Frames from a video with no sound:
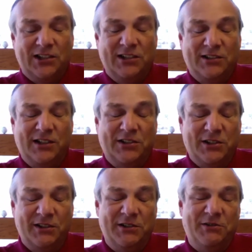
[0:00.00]
So this
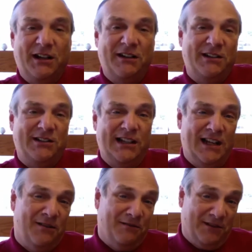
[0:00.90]
current drought is
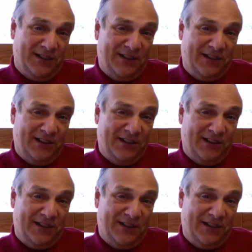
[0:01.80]
now the